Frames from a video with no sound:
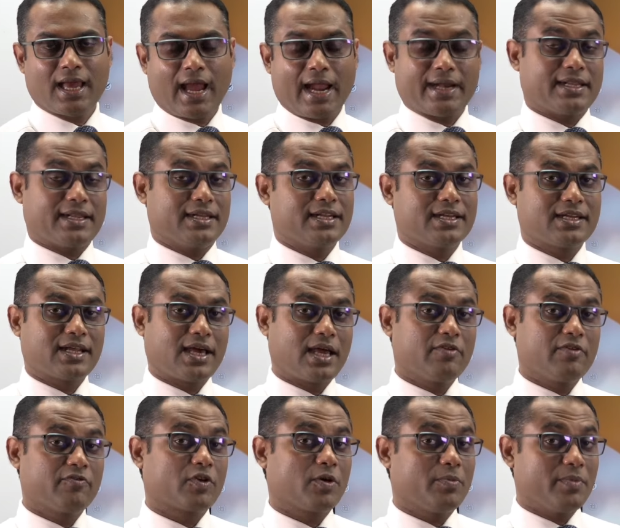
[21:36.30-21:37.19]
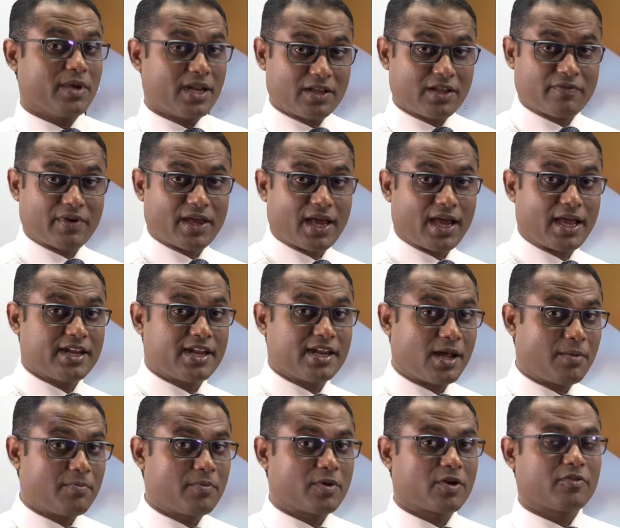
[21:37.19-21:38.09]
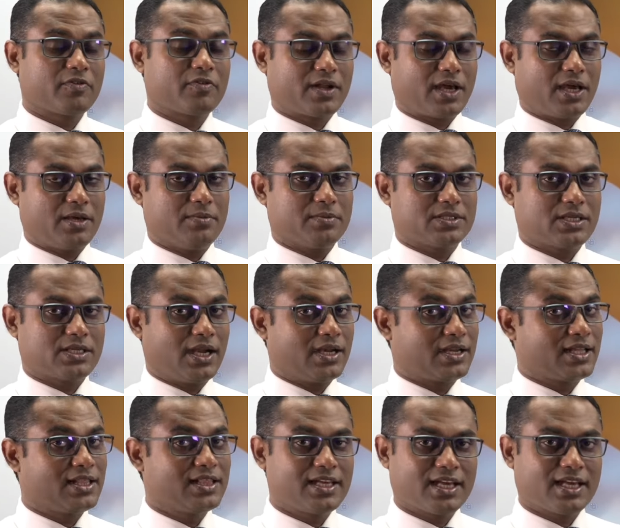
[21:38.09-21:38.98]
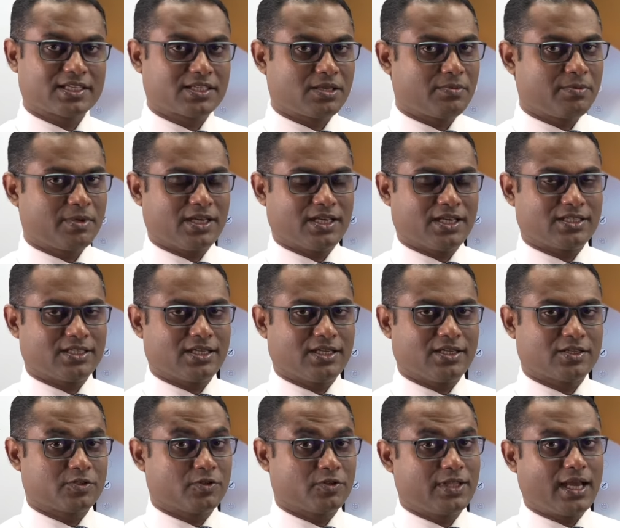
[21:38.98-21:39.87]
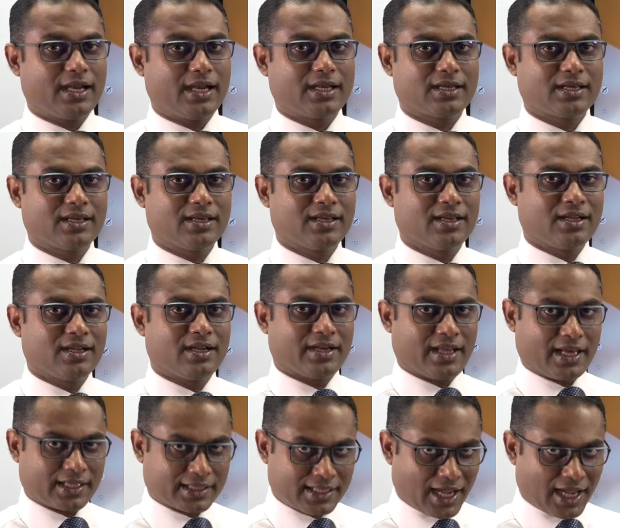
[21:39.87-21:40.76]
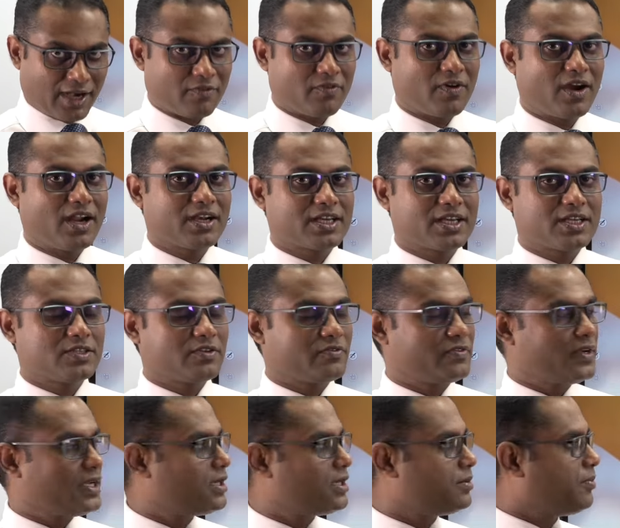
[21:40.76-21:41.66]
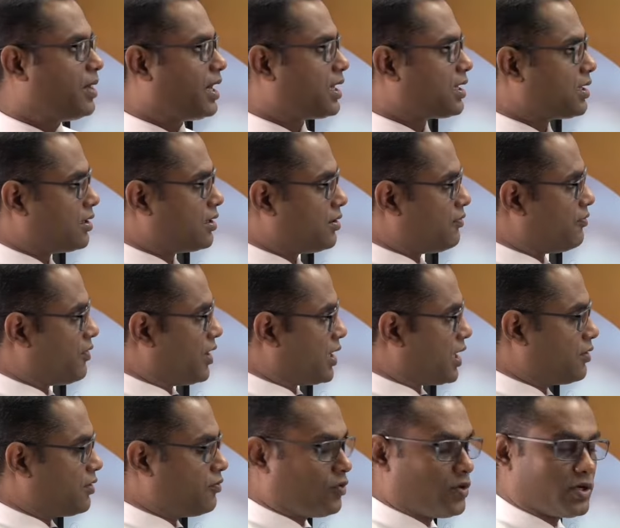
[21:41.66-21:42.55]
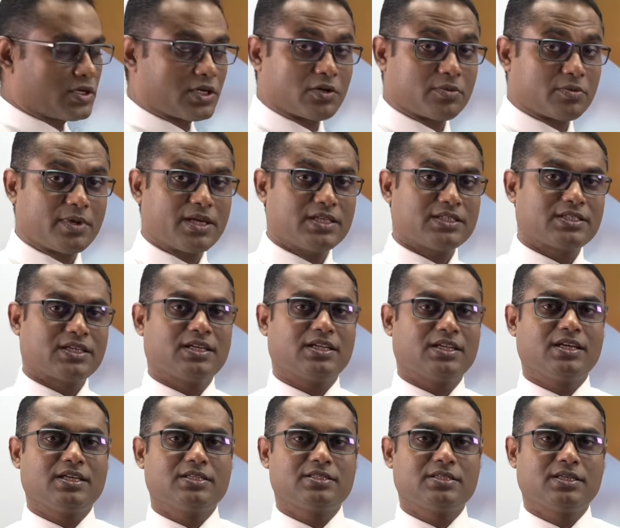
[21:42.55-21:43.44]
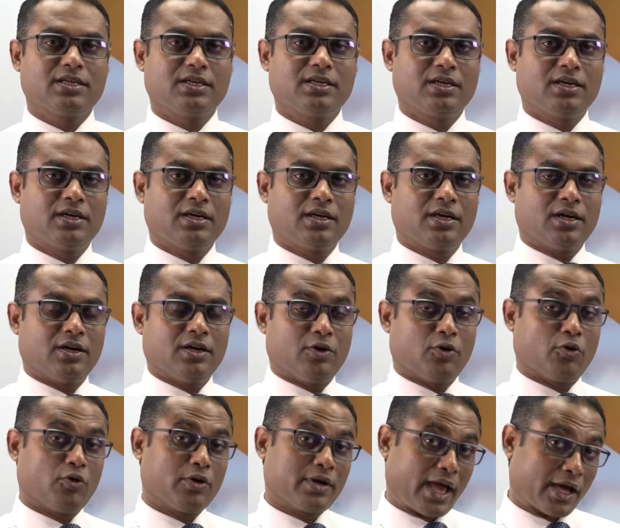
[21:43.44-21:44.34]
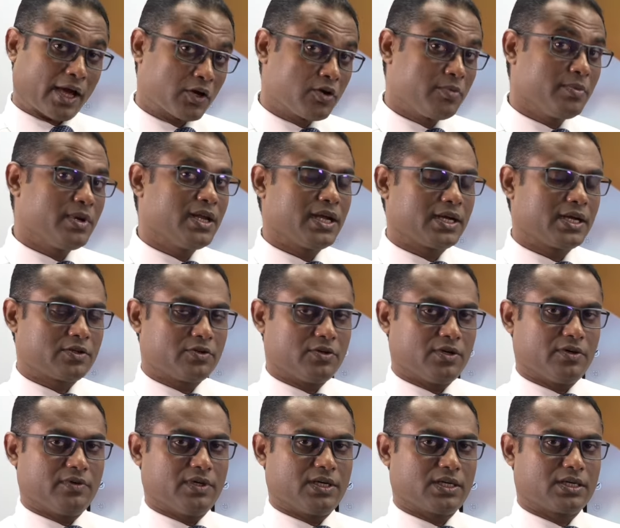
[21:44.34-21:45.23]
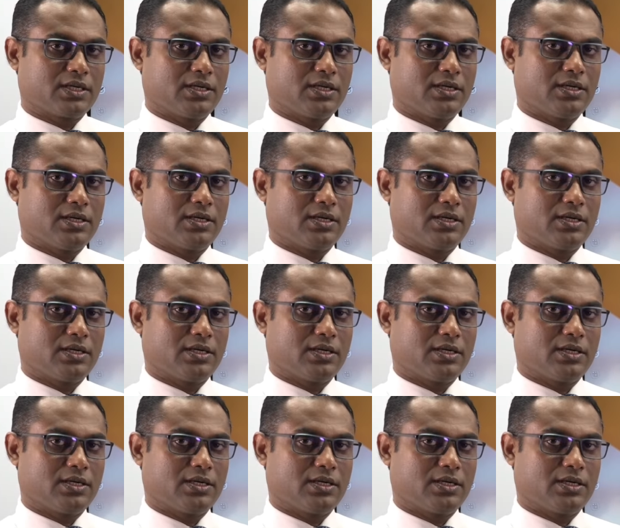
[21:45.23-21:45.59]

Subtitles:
at any time from anywhere, any number of times until the examination. So that take the advantage of it. But what I wanted to mention is don't accumulate your work,